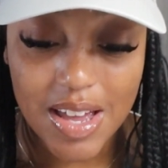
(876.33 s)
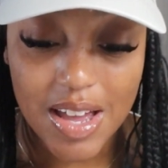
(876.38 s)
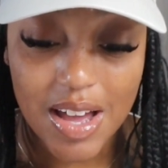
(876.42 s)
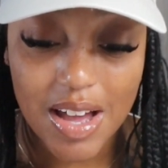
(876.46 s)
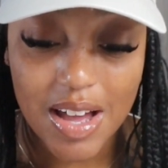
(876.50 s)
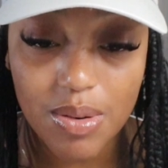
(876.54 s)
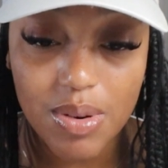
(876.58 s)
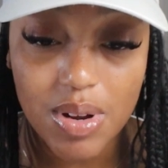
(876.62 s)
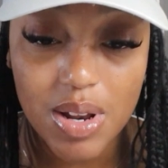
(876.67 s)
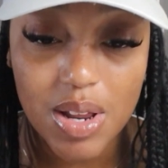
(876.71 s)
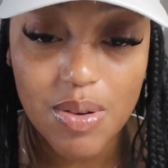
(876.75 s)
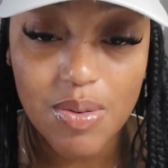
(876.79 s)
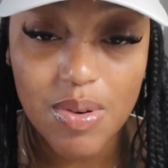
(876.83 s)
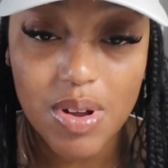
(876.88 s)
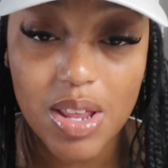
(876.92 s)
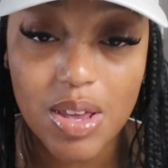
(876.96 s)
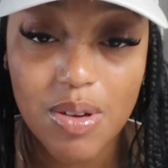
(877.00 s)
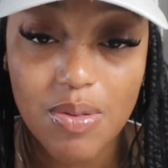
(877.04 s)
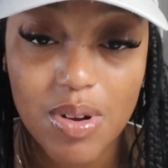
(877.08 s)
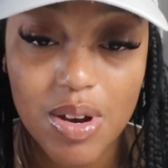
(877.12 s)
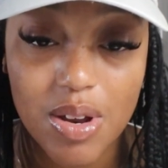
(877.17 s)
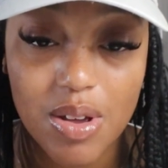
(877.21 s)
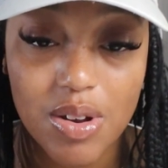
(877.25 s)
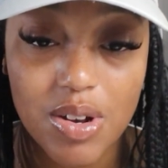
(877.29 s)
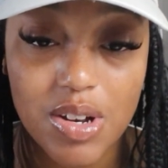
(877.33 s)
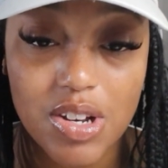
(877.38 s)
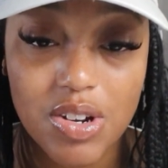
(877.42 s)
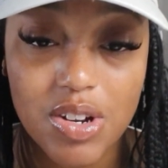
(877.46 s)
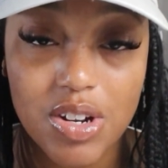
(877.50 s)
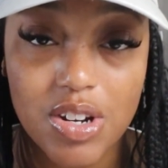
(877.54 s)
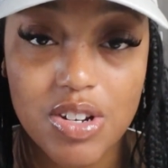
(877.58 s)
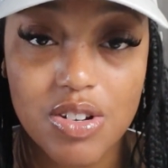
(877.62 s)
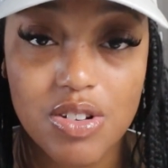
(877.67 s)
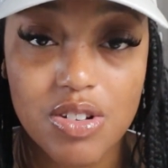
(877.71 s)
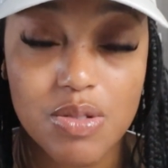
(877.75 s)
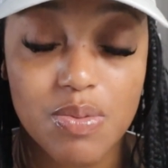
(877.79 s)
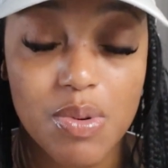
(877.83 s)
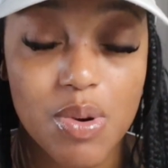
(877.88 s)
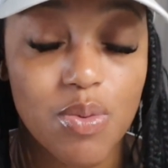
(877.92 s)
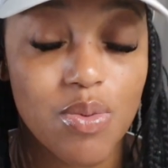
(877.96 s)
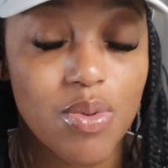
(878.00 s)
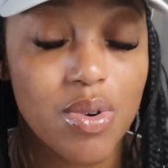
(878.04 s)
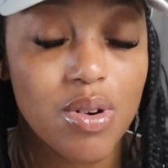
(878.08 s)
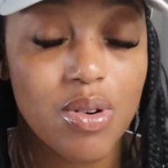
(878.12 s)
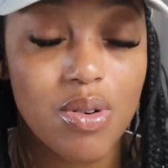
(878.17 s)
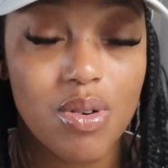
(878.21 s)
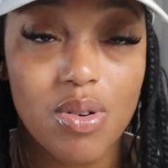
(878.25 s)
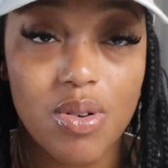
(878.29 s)
I really, really wanna go to Trader Joe's, but
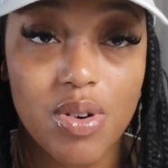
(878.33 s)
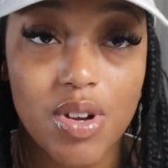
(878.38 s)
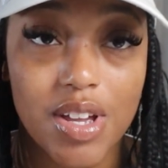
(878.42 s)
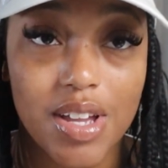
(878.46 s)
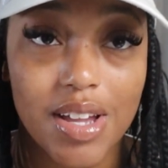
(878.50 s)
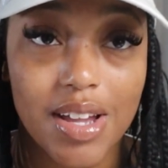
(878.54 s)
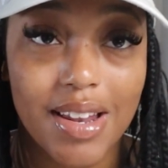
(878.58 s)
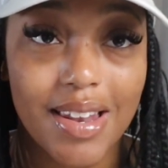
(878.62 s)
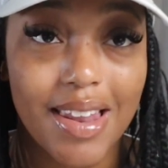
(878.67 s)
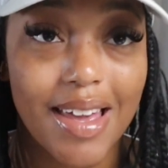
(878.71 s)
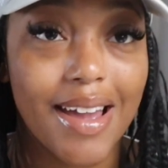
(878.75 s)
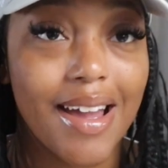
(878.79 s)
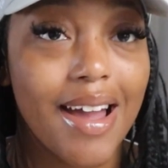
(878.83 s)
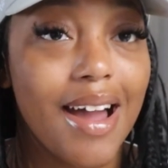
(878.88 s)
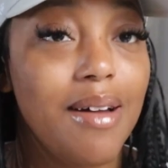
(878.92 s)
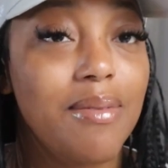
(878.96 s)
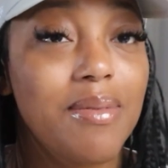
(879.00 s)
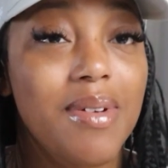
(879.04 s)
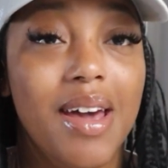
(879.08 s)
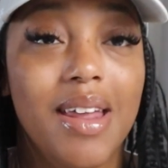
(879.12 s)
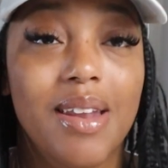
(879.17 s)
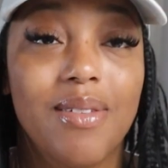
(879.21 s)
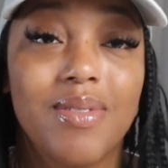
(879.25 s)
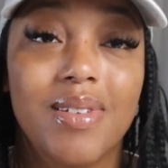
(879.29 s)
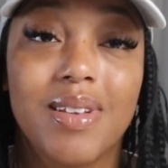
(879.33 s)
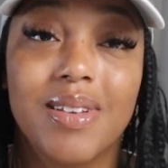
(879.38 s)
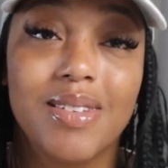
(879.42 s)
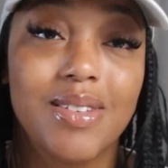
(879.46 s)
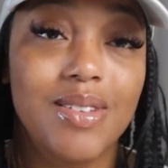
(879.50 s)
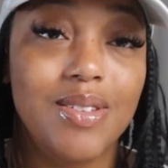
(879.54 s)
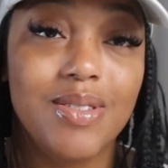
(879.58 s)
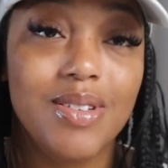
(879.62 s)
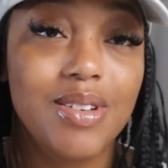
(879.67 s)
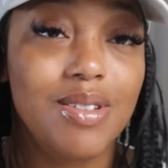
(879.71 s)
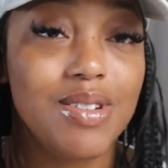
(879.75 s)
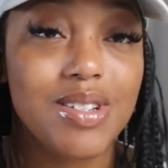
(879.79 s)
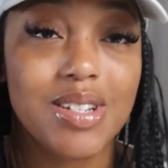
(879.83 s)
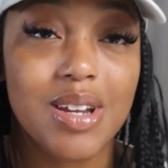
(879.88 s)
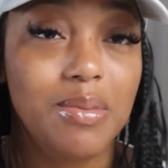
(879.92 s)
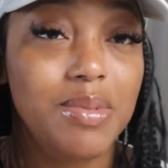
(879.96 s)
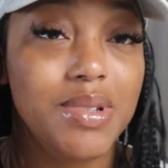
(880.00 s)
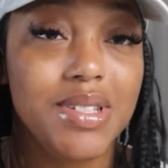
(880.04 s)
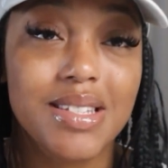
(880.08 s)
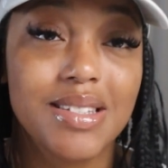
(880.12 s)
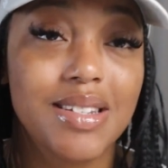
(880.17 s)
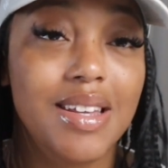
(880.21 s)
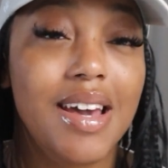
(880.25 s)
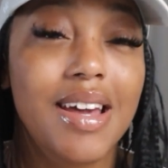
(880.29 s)
real quick, like I'm not even doing no
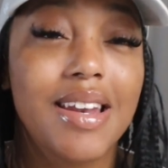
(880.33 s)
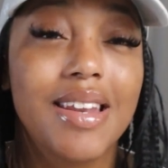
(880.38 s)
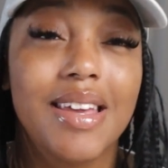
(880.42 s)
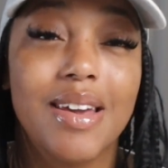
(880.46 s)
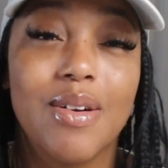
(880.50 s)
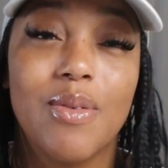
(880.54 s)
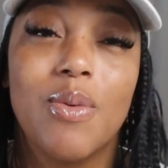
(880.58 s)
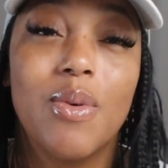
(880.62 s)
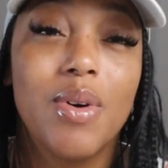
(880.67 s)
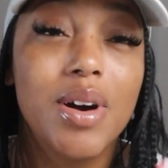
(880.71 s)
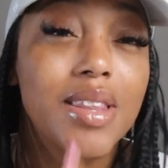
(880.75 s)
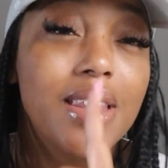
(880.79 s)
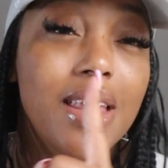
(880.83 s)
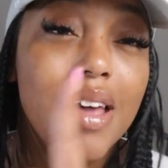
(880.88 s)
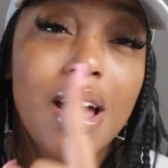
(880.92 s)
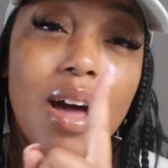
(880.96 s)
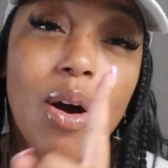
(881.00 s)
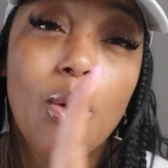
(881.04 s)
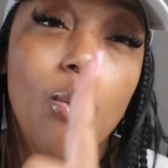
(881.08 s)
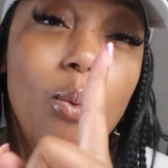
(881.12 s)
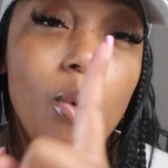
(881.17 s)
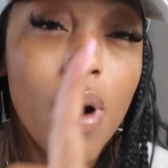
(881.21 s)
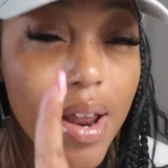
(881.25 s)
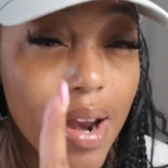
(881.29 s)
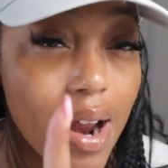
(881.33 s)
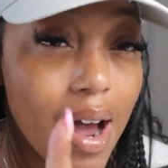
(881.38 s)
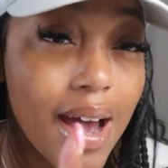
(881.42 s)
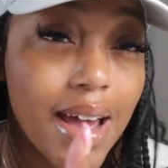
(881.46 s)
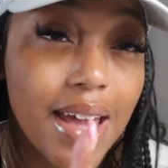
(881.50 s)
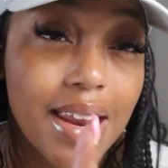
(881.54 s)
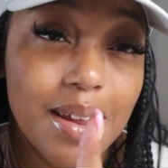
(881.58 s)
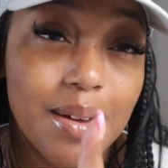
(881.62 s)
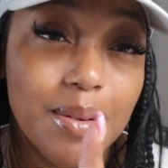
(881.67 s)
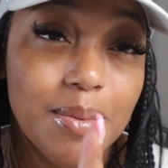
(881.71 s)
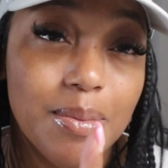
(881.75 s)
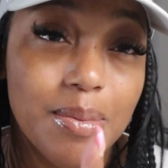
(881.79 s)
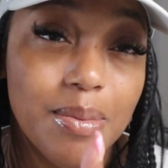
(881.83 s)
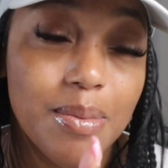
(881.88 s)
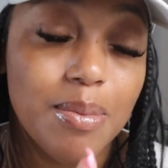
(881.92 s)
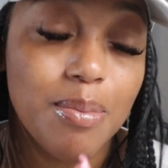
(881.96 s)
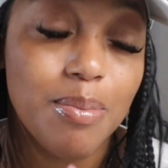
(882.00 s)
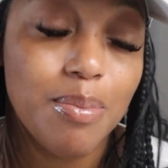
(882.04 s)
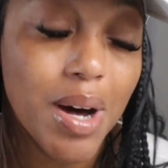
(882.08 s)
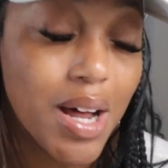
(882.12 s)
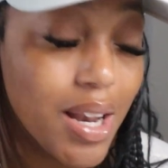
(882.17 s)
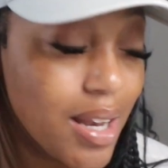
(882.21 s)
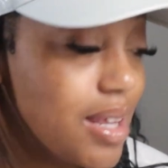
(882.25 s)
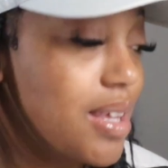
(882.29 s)
shopping today. I need one item,
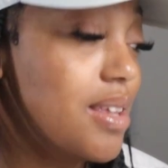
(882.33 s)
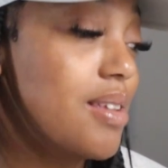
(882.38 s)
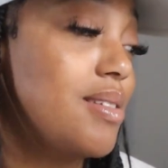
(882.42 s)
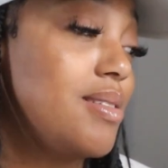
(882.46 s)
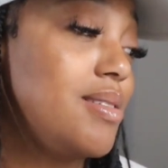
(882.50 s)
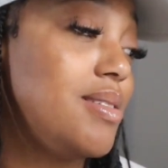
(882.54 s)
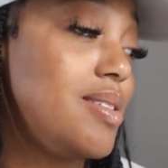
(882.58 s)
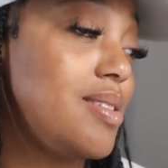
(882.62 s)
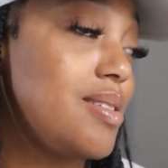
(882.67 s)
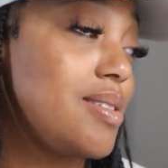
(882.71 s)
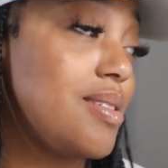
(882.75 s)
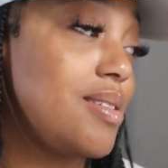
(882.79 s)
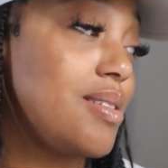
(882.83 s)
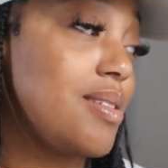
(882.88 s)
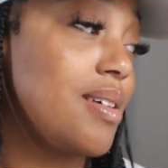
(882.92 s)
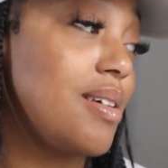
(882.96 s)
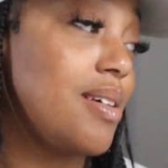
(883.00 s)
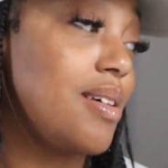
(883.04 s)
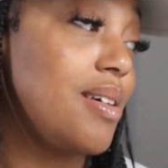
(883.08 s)
police.